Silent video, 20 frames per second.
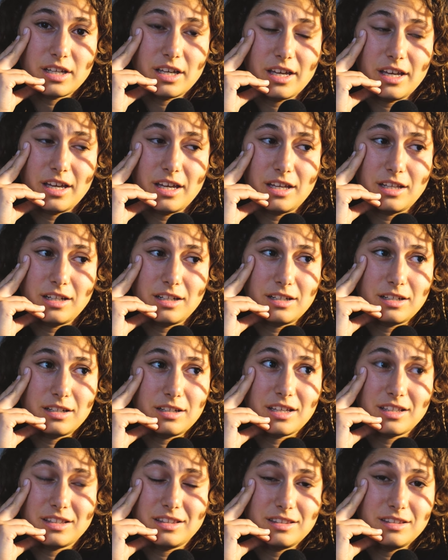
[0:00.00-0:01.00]
and
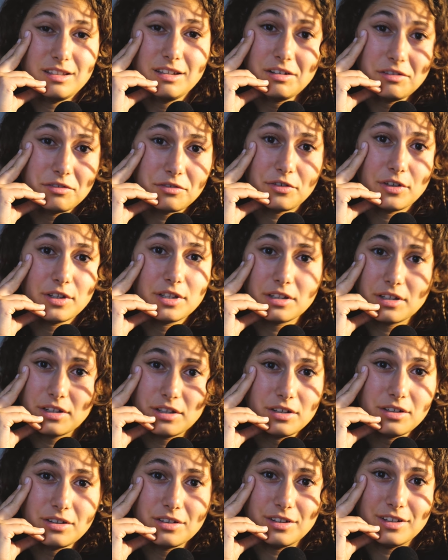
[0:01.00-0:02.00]
I didn't feel
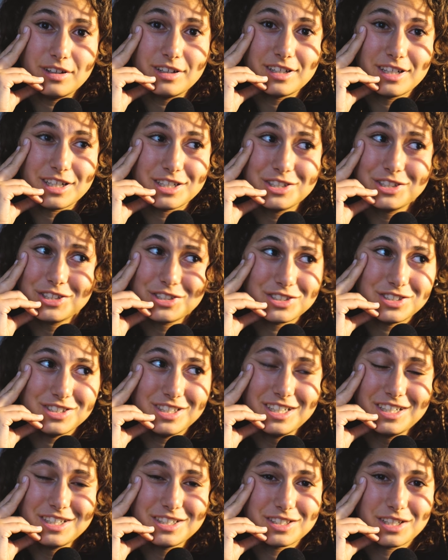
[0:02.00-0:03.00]
good. I just
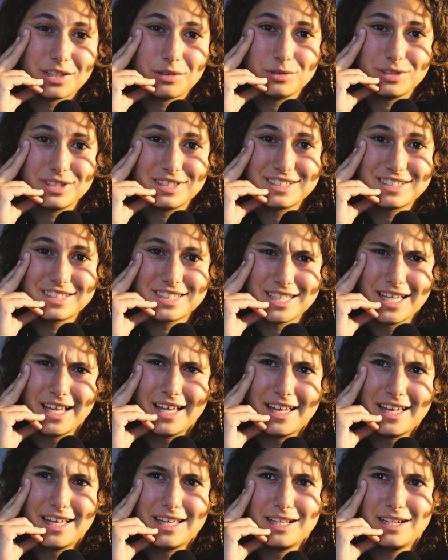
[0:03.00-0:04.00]
didn't. I was
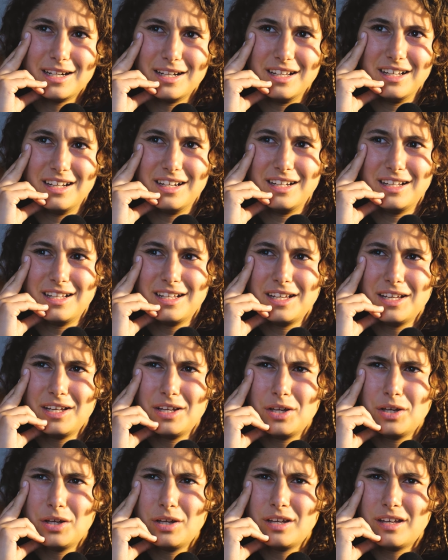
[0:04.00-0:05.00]
sad and
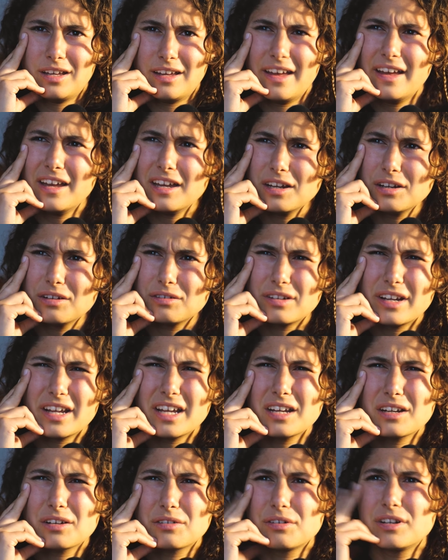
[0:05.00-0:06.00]

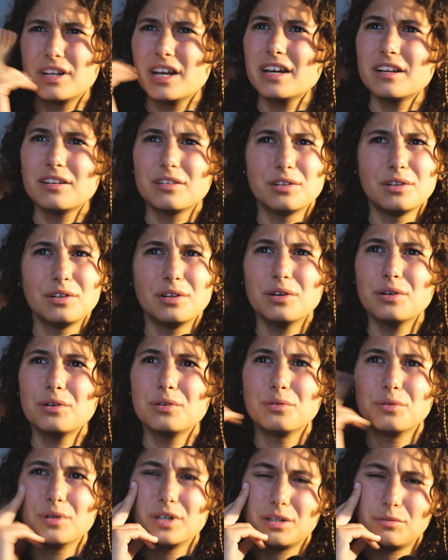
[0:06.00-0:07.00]
angry. I don't know
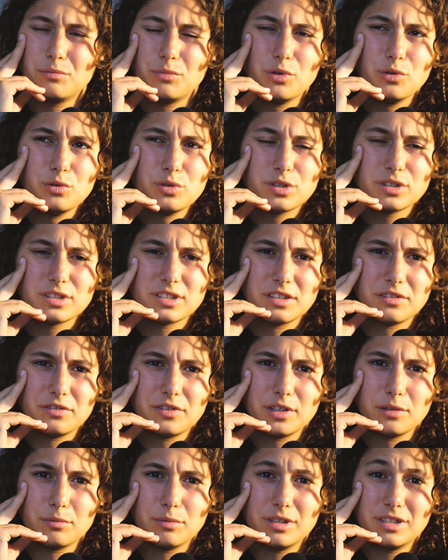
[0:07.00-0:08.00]
what emotions I
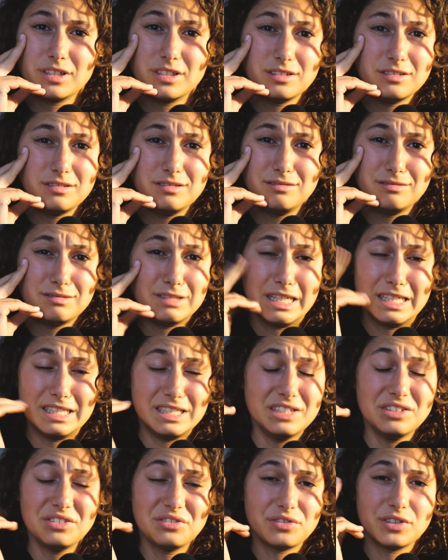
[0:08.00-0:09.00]
felt, but I
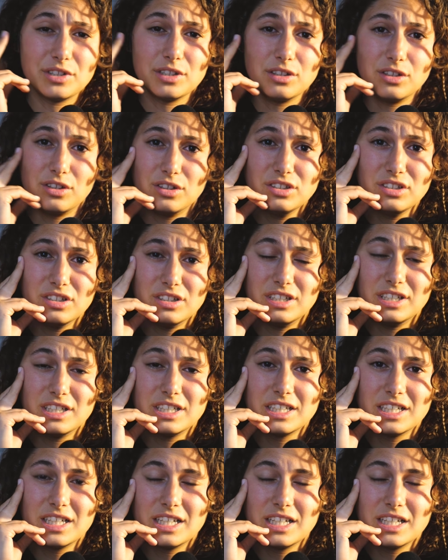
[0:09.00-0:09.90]
didn't feel good.